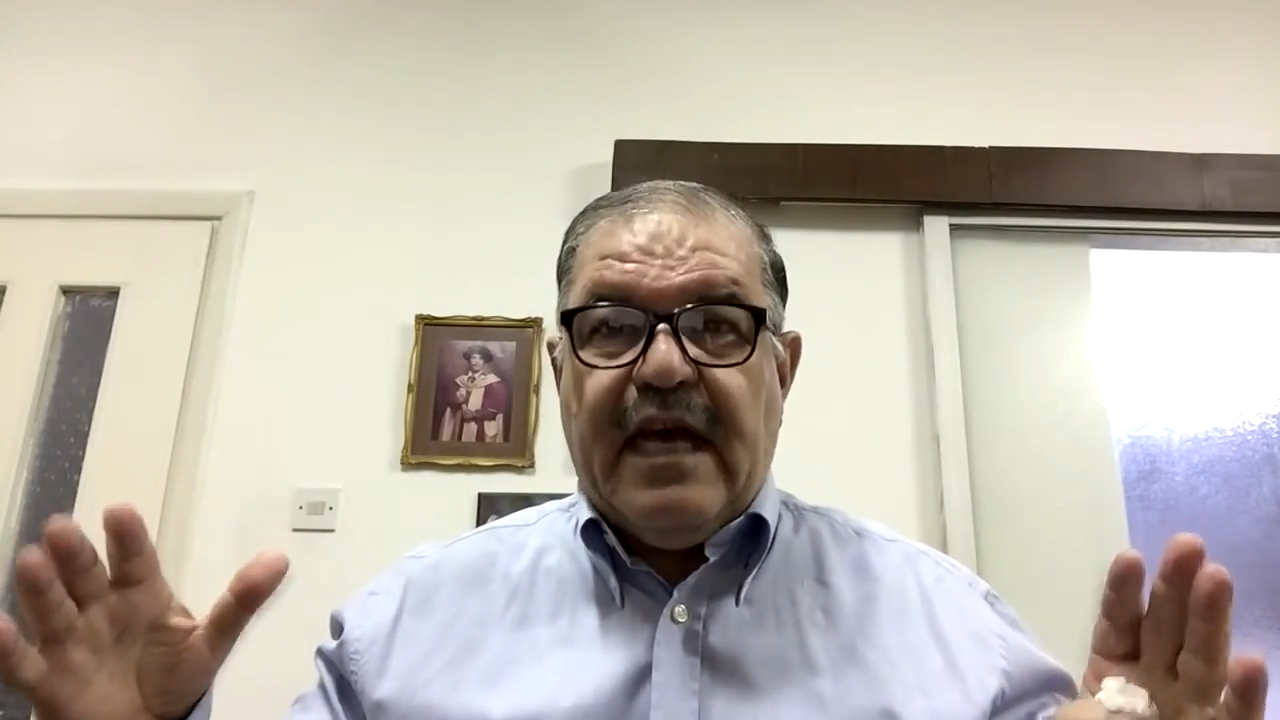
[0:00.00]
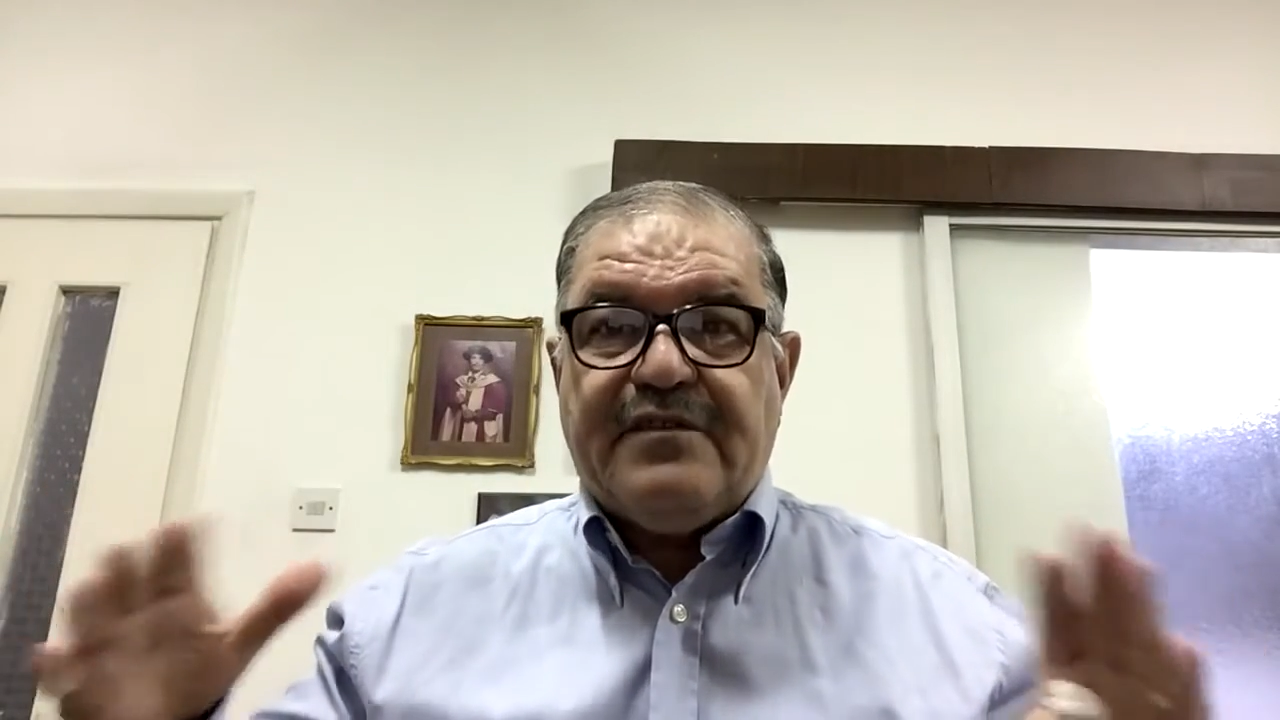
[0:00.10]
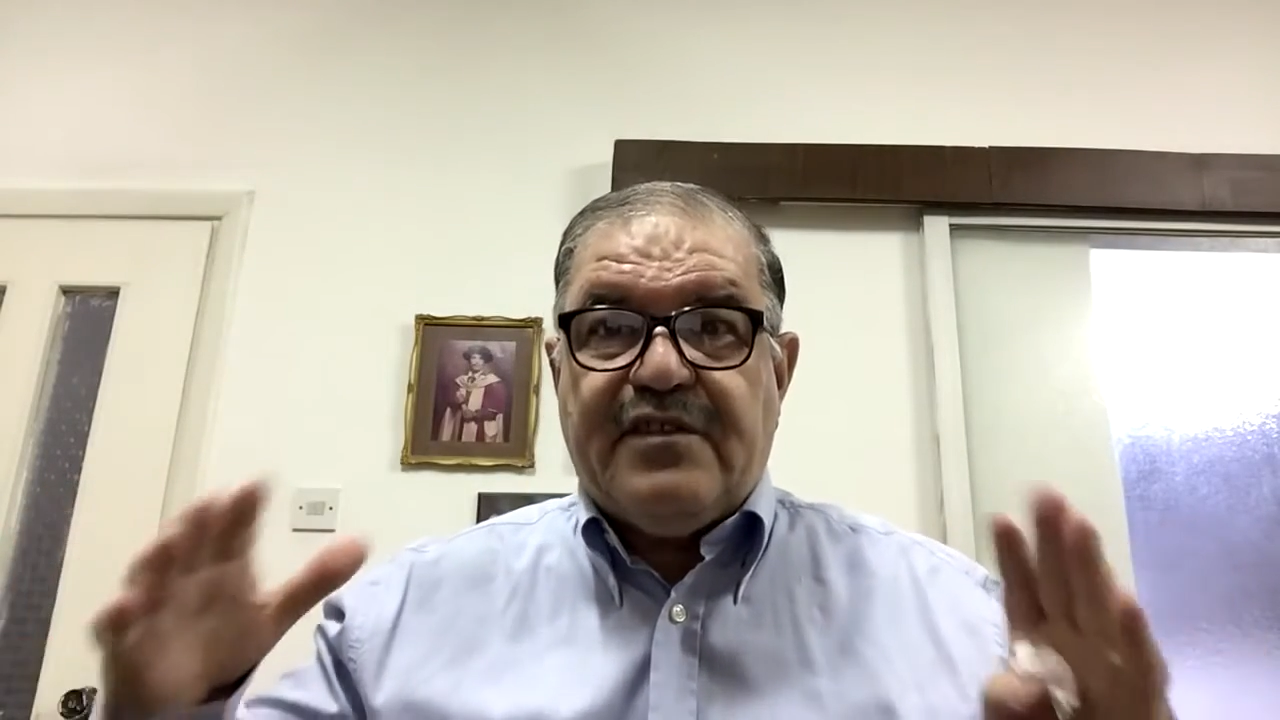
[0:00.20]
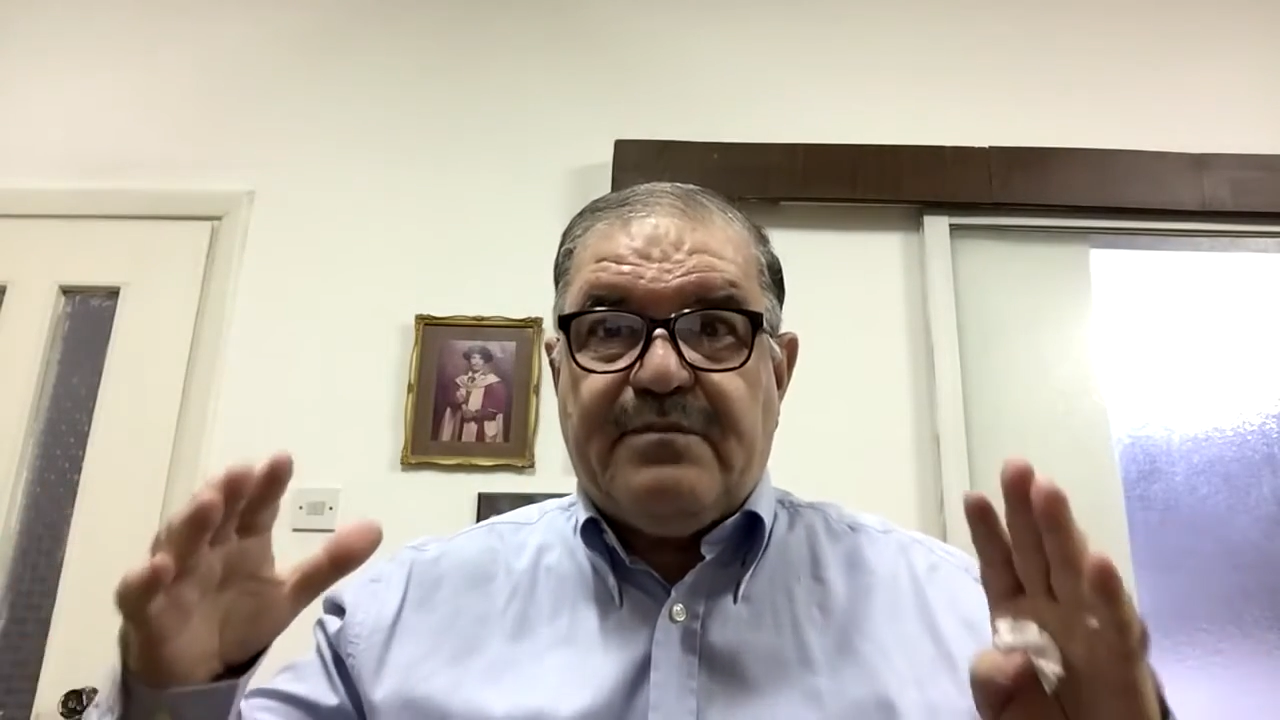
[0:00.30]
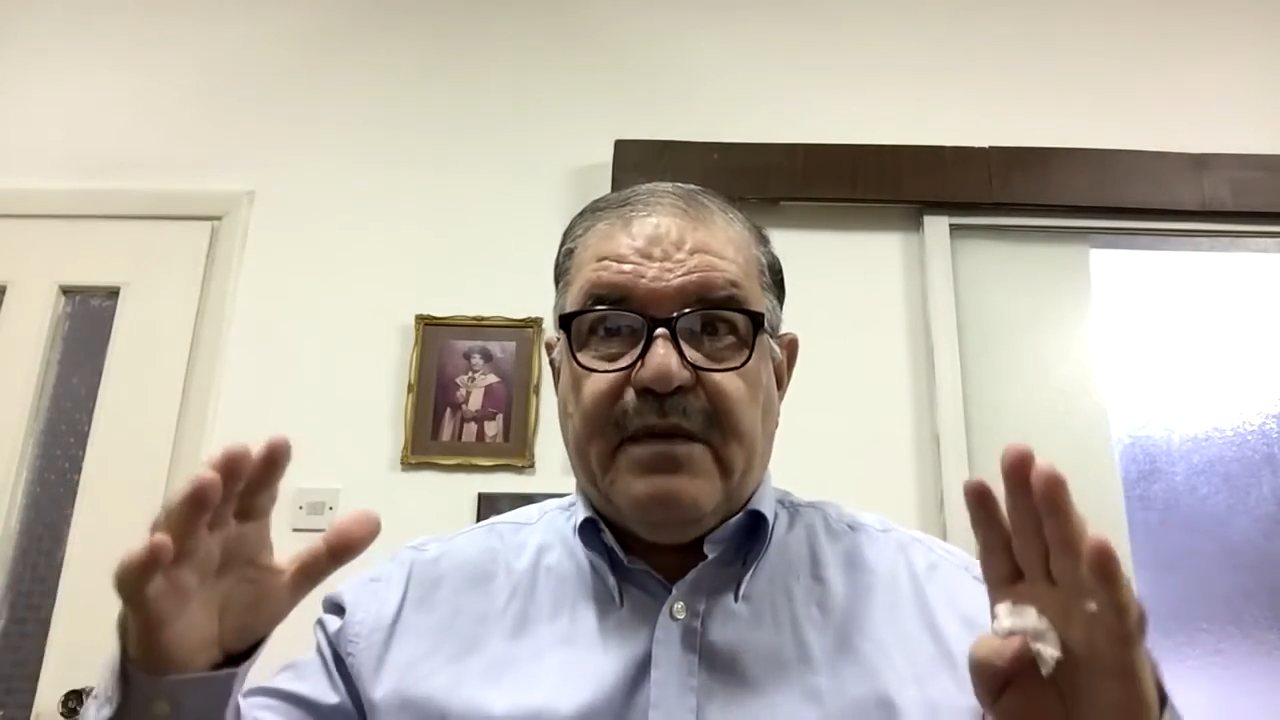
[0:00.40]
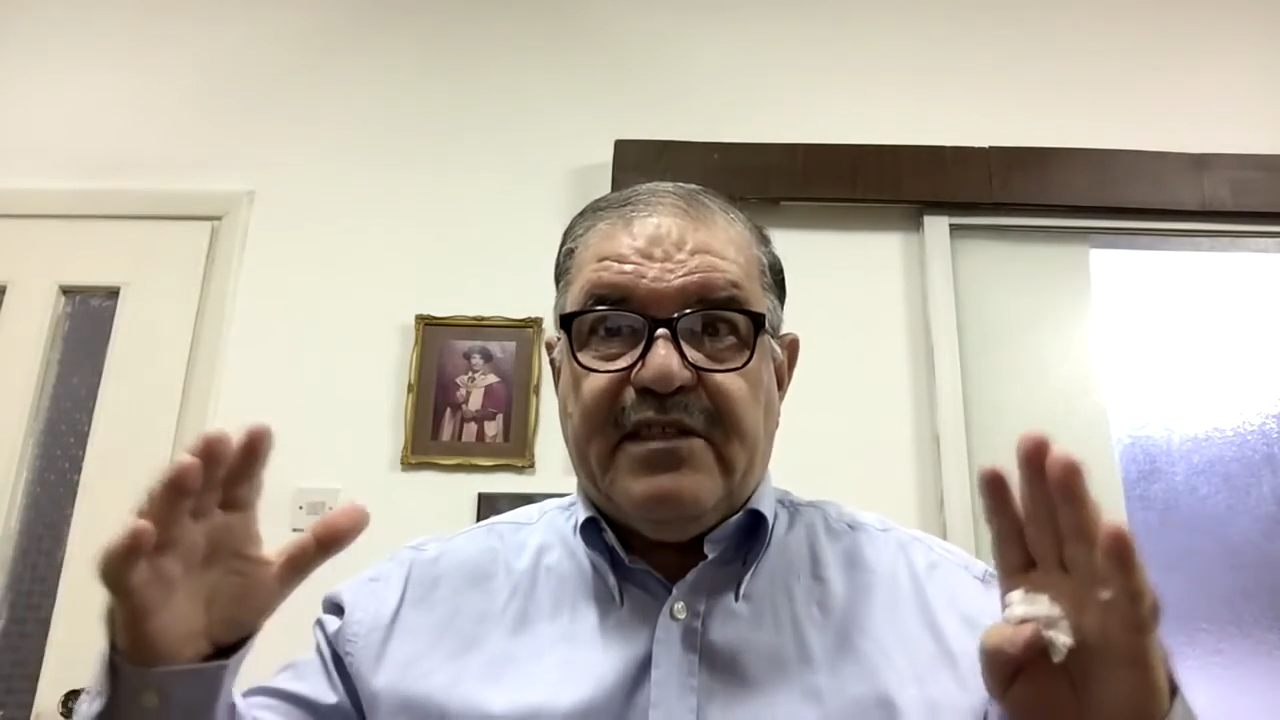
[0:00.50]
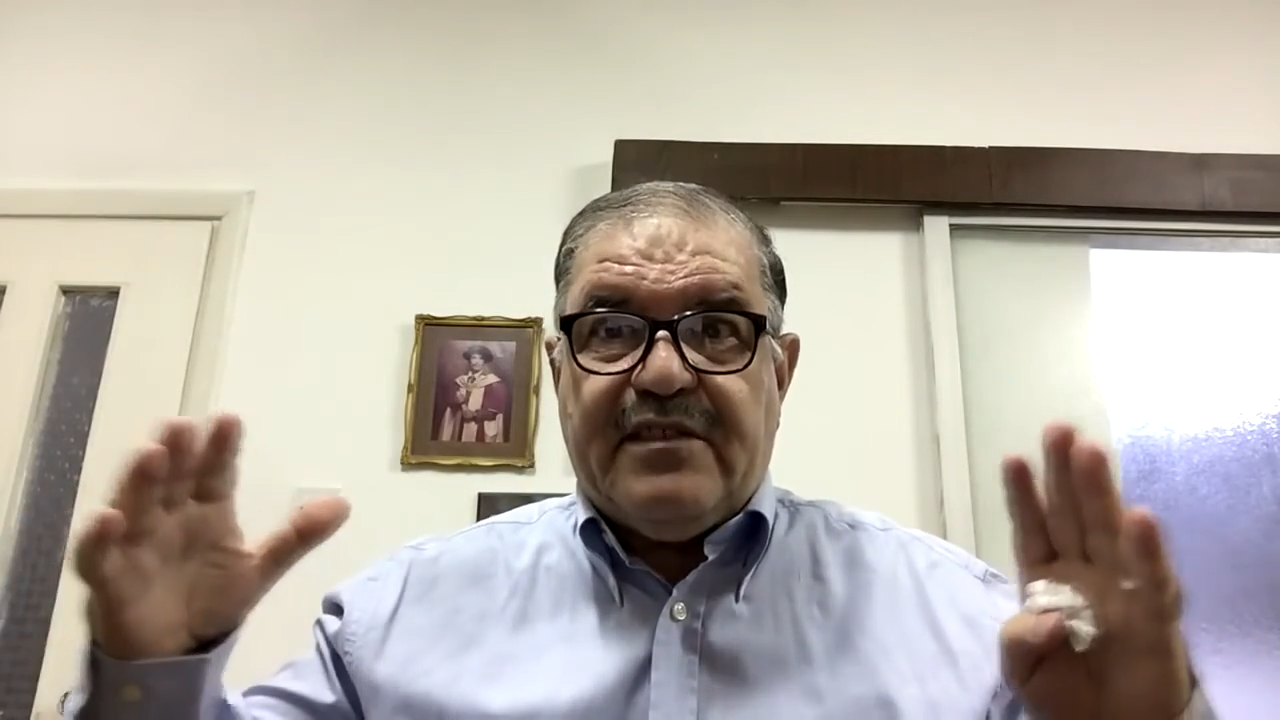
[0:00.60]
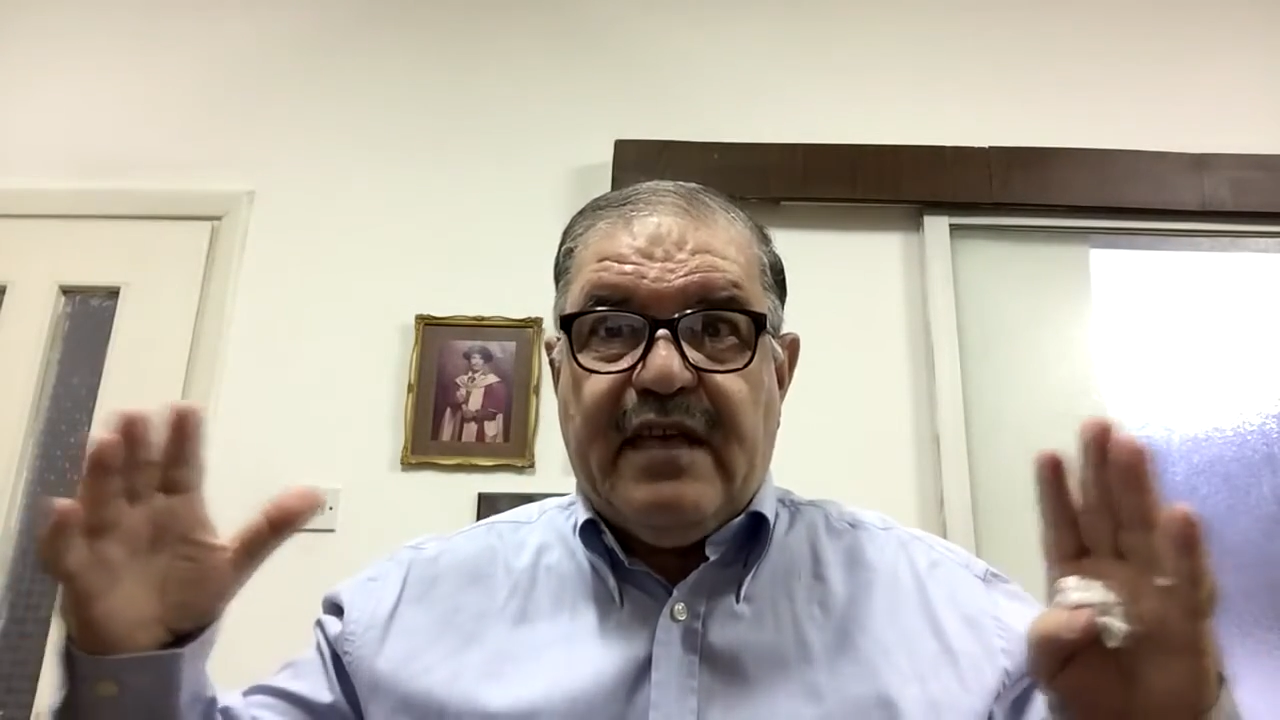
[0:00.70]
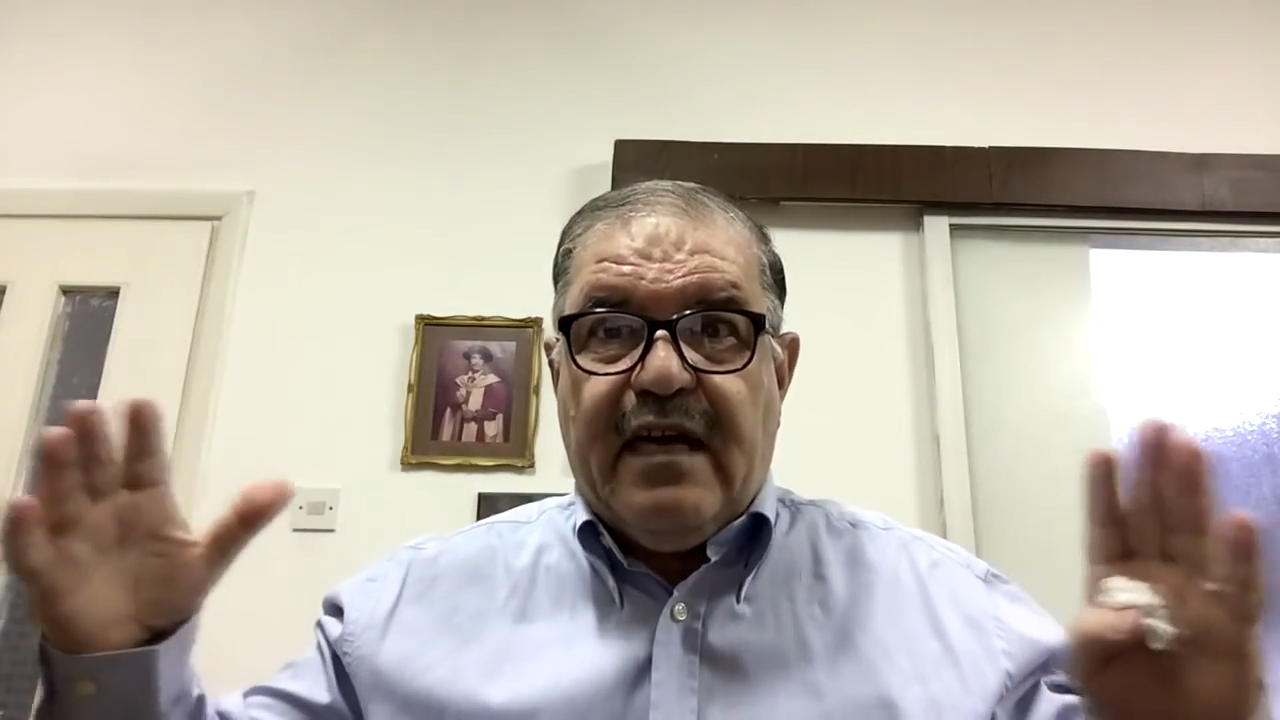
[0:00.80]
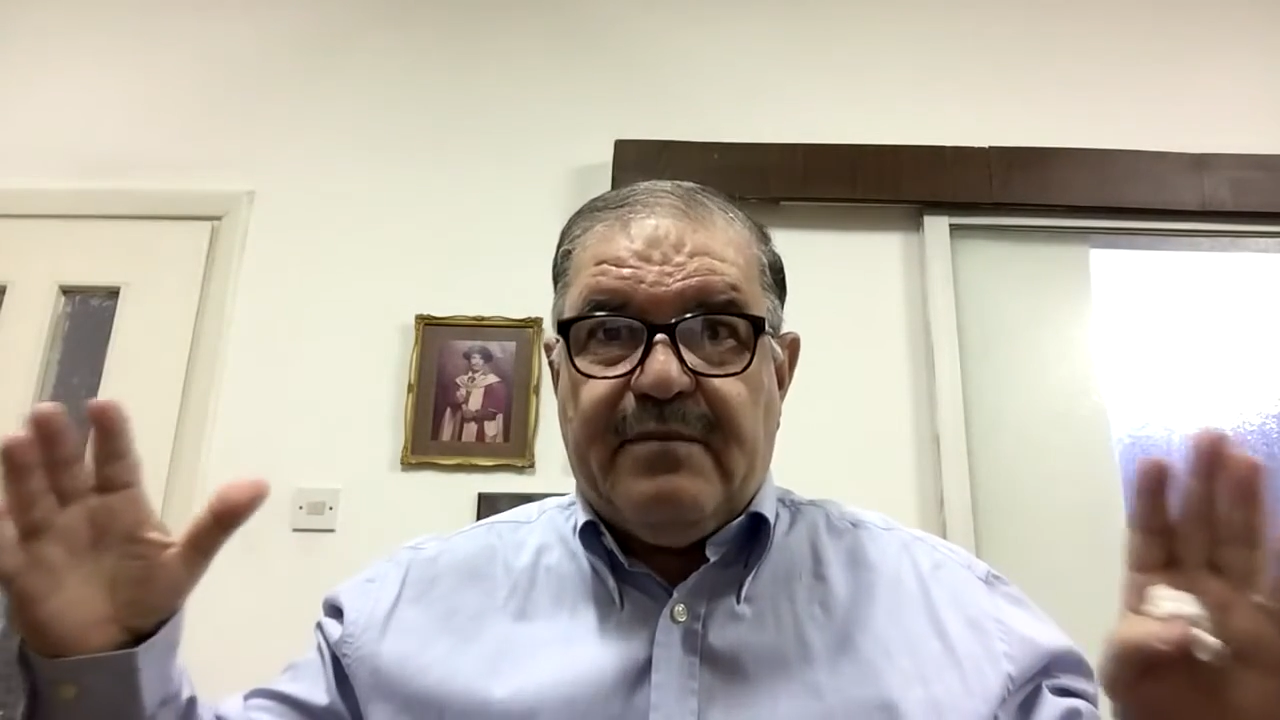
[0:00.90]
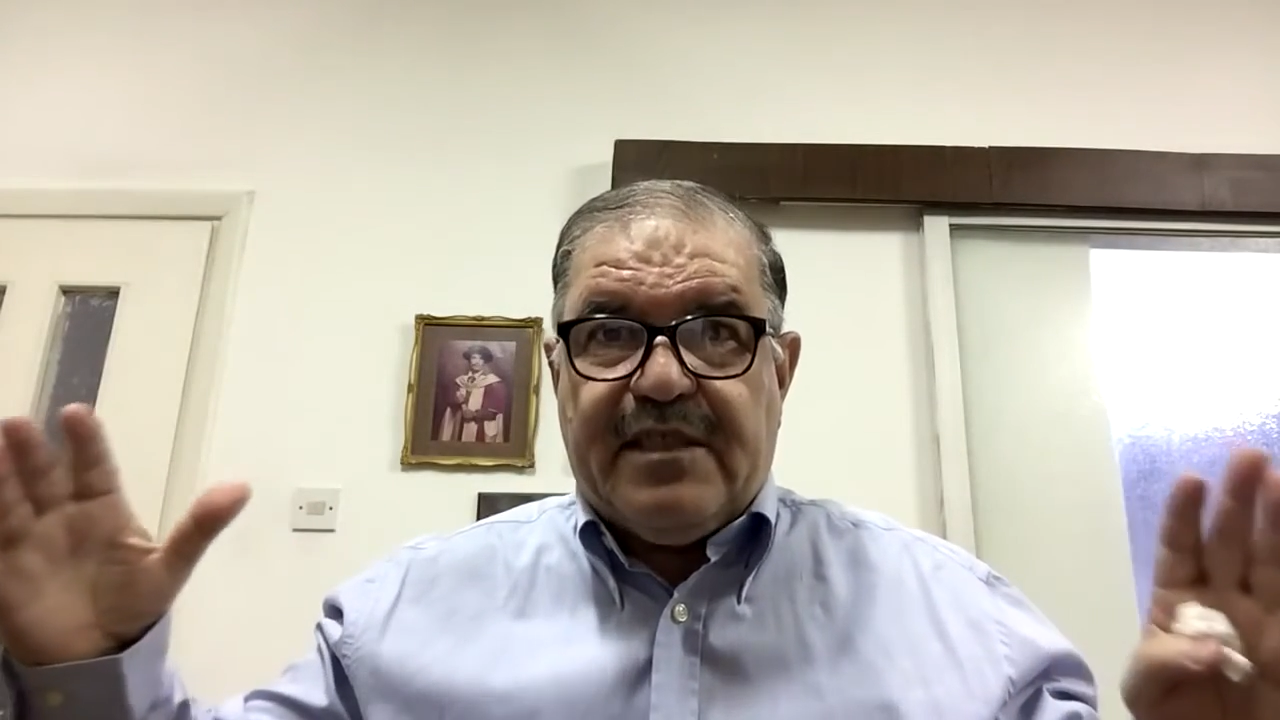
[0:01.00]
as the space-time